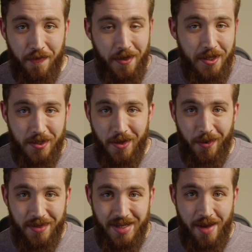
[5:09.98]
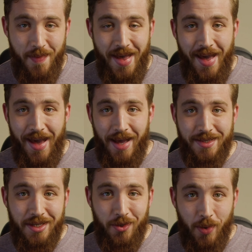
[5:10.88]
footage the whole time,
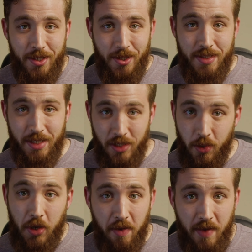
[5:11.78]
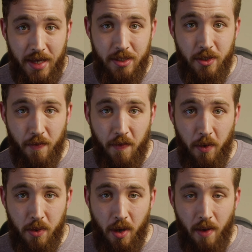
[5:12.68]
asking questions that you could have asked in your
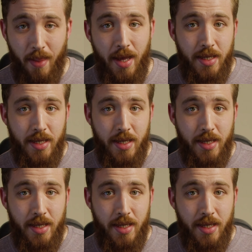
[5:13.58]
phone call.